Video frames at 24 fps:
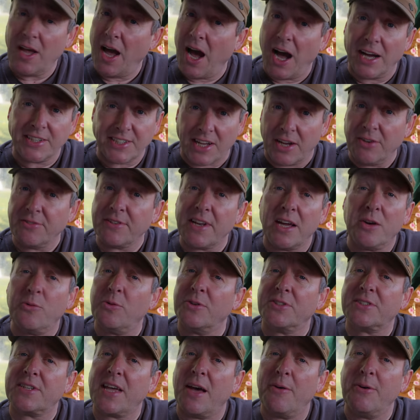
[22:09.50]
I don't know
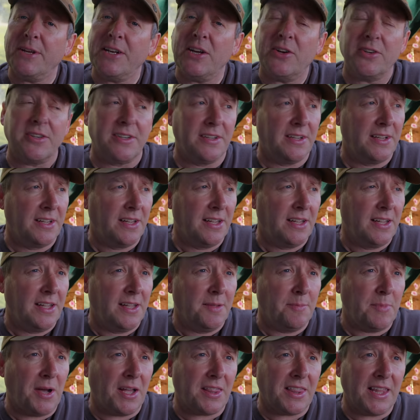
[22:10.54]
what's going on.
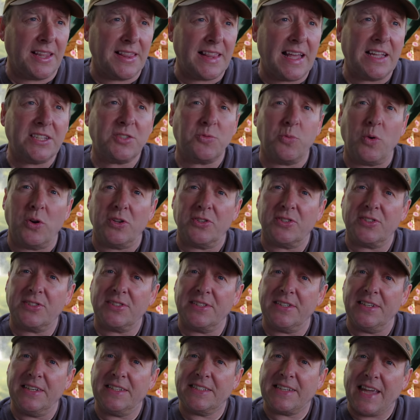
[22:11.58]
I think that's what's,
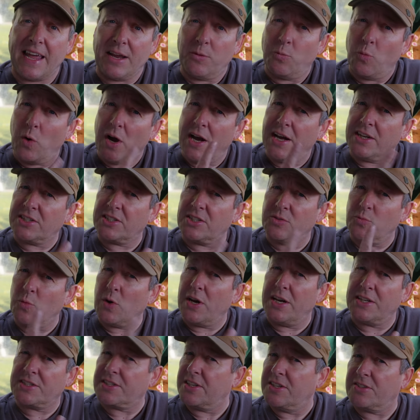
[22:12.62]
it's getting worse and
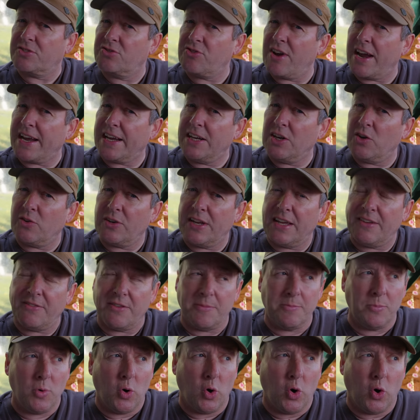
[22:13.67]
worse. It's dragging on even
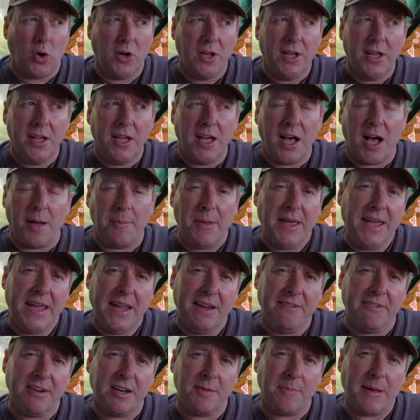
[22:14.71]
more. I'm
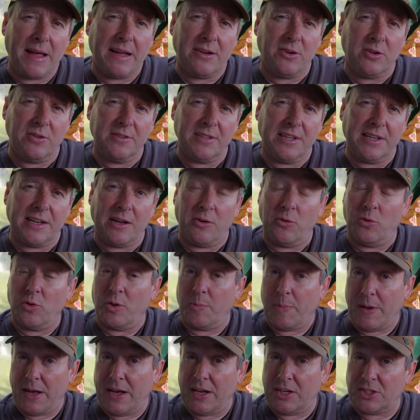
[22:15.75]
hearing about, you know, all the
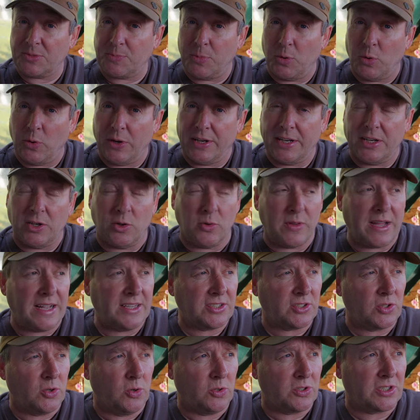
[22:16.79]
passporting and all that
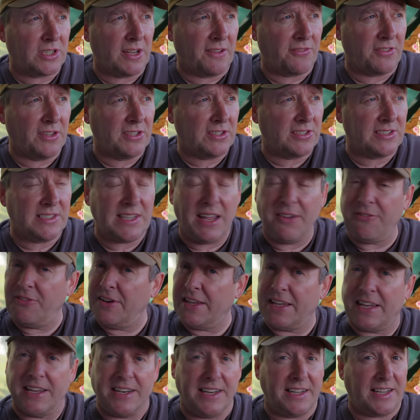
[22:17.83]
sort of stuff that's
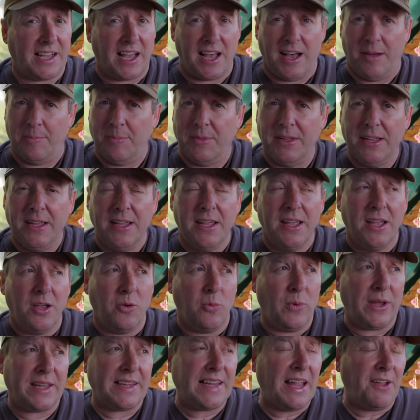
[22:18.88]
definitely going to come.
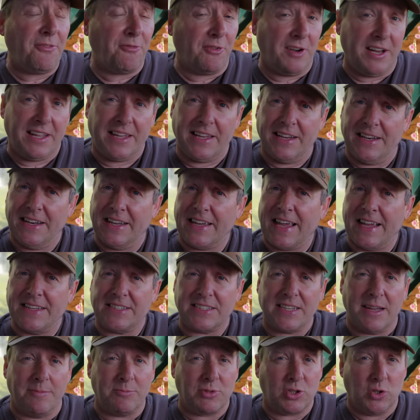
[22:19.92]
We're definitely going to get
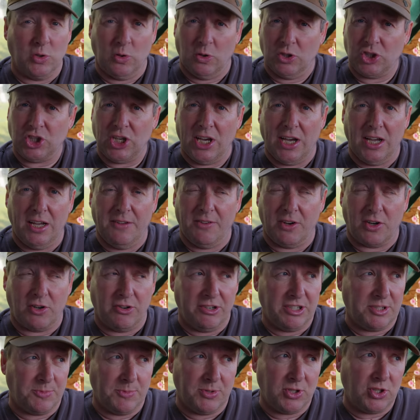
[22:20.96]
some sort of shit over
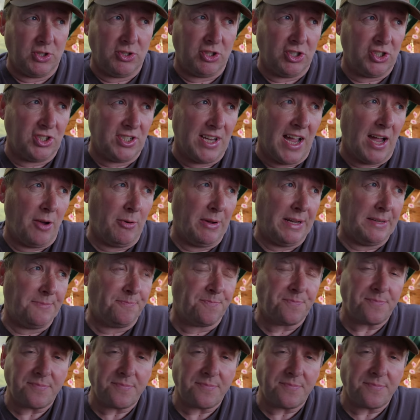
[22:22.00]
Christmas. You just know it.